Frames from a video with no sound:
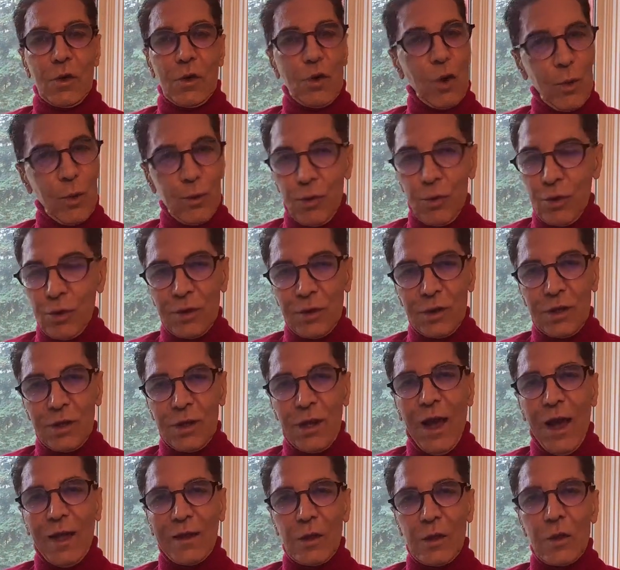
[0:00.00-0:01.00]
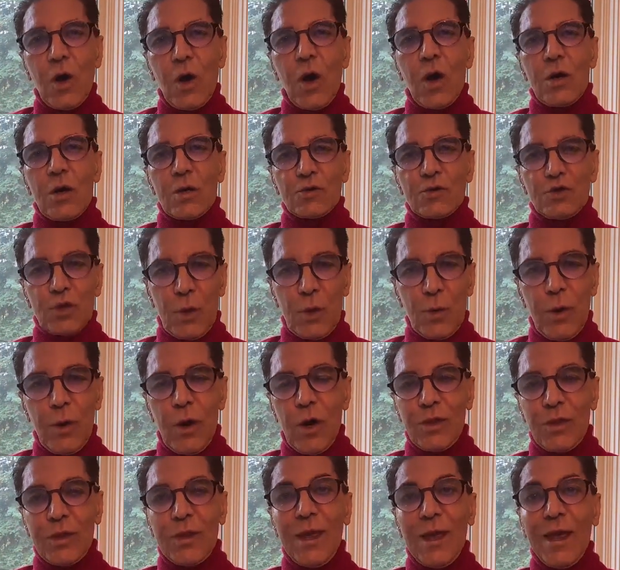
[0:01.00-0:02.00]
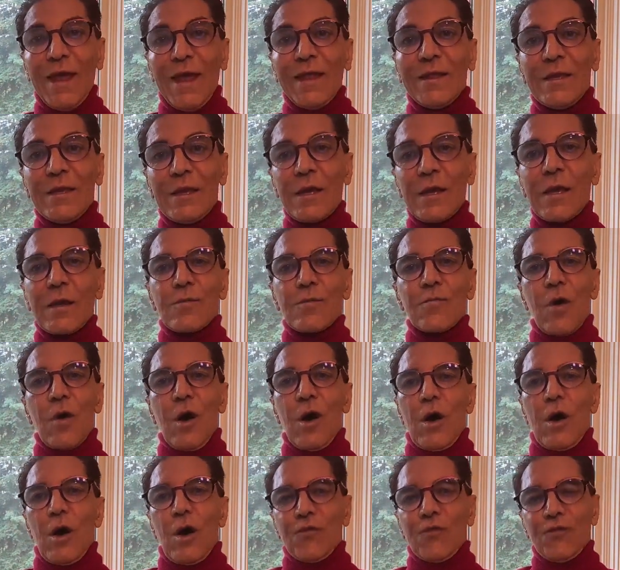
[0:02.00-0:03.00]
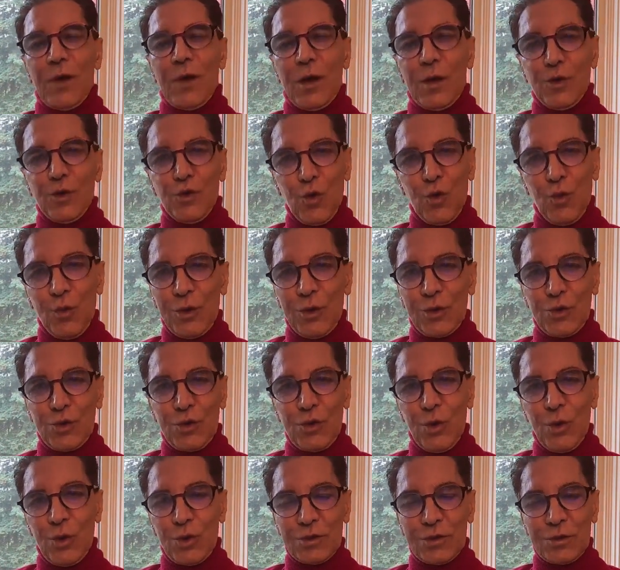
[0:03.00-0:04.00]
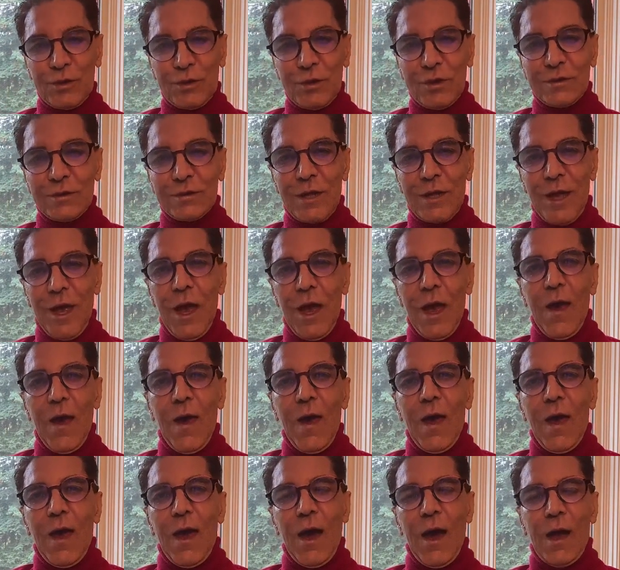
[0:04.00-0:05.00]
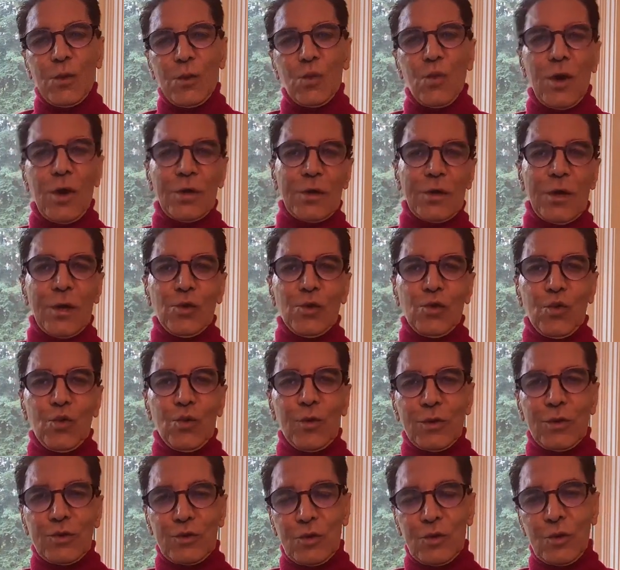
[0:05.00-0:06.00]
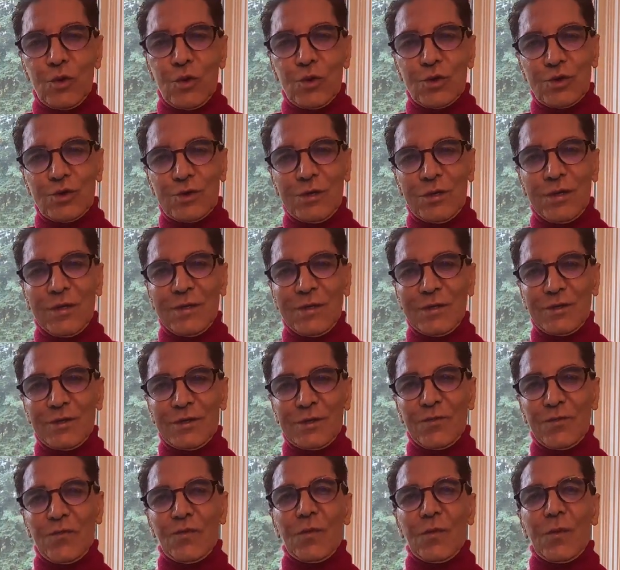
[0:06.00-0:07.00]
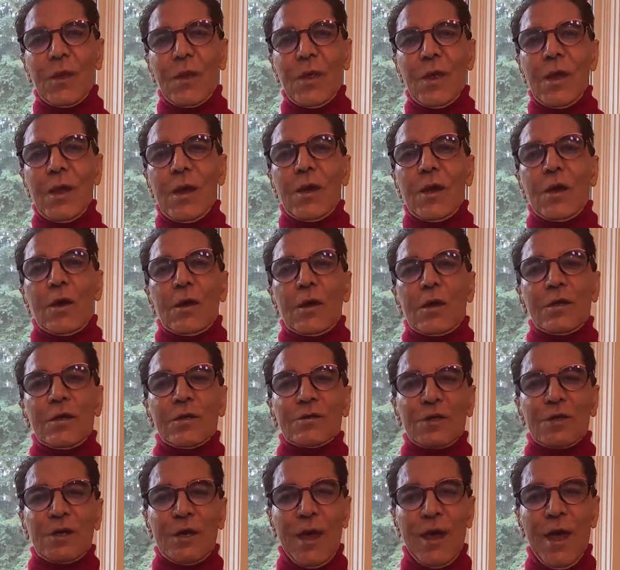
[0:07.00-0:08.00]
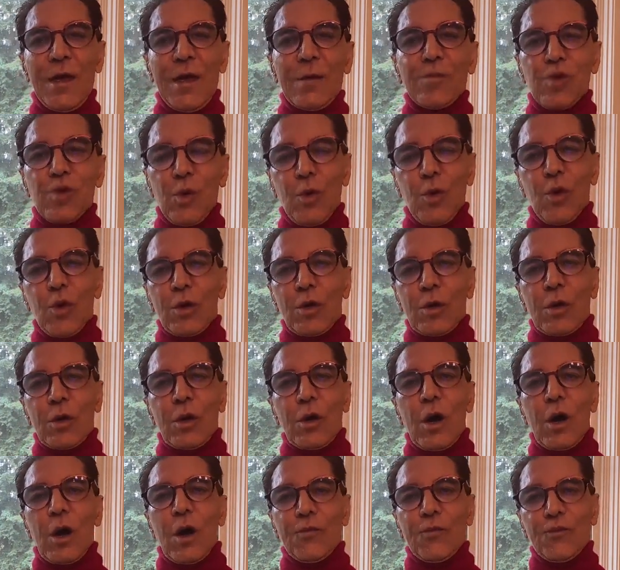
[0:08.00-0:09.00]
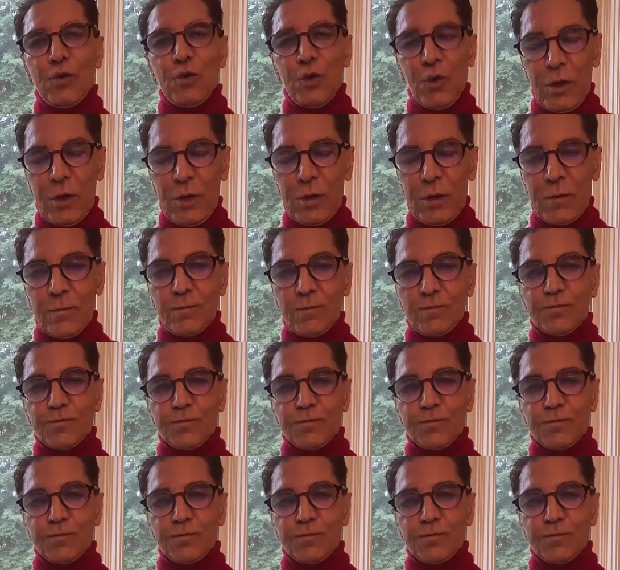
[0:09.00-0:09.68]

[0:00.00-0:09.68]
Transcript: community at large about the enigma of the endometriosis and what endometriosis is capable of doing.